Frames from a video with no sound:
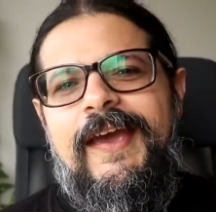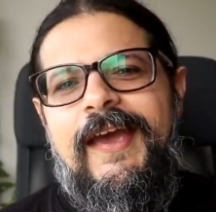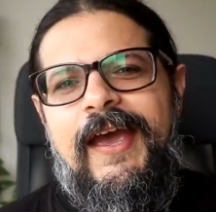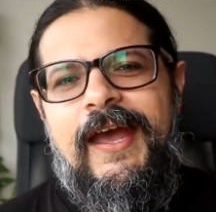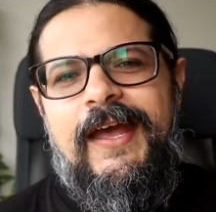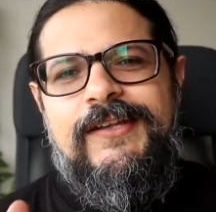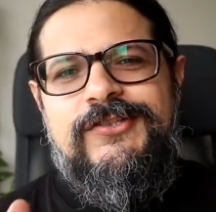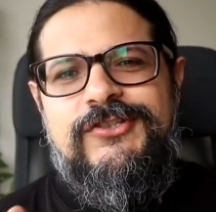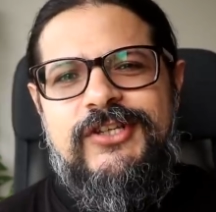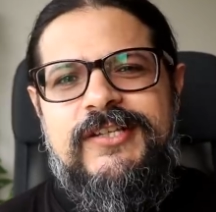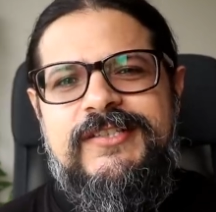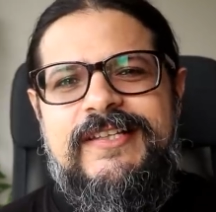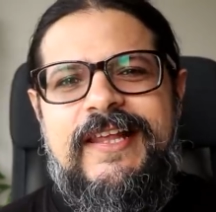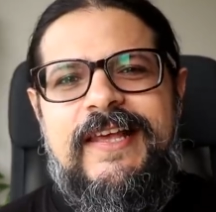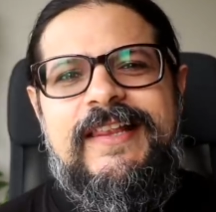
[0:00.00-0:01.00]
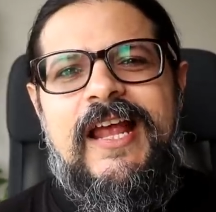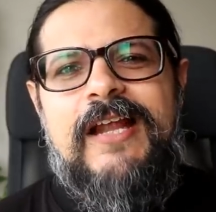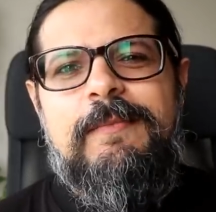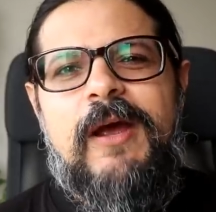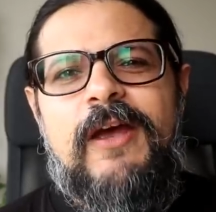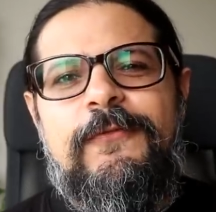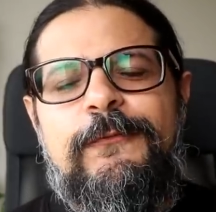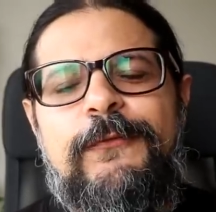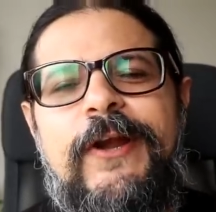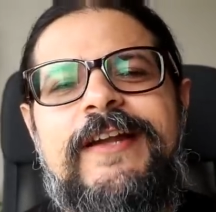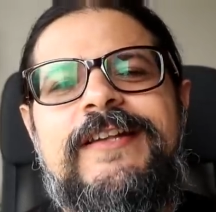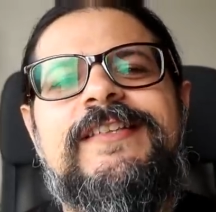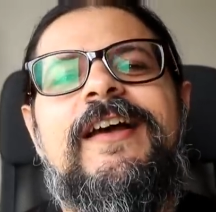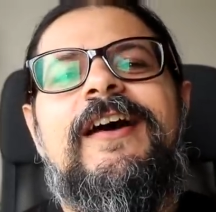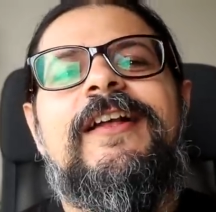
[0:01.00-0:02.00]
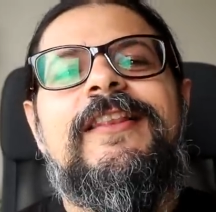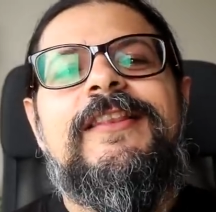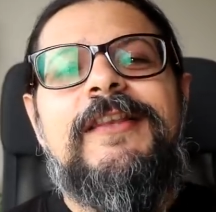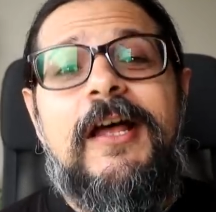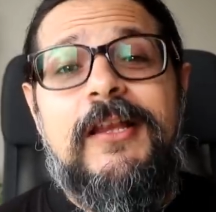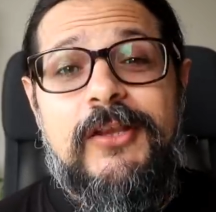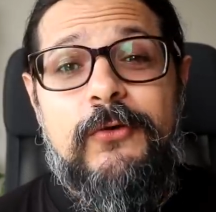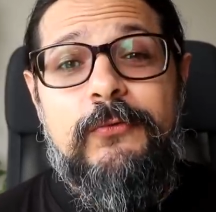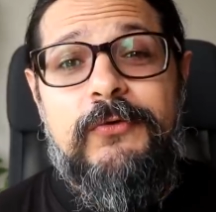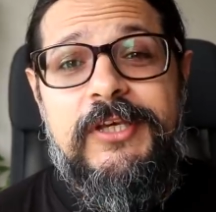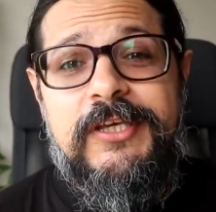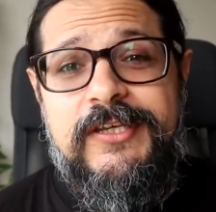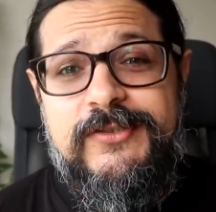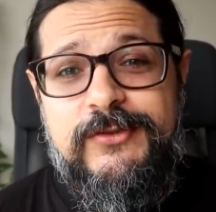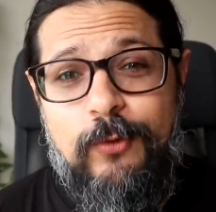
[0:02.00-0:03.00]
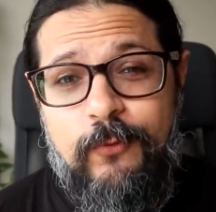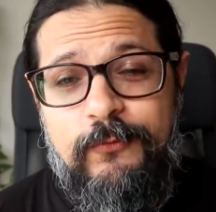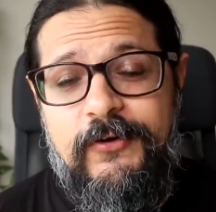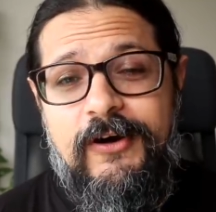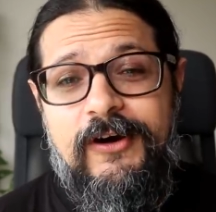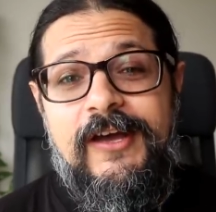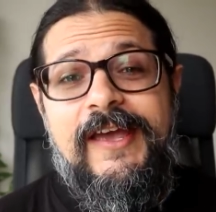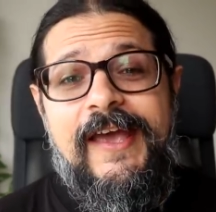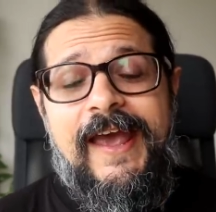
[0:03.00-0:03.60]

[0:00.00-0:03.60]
And just like that, my friends, another week is over.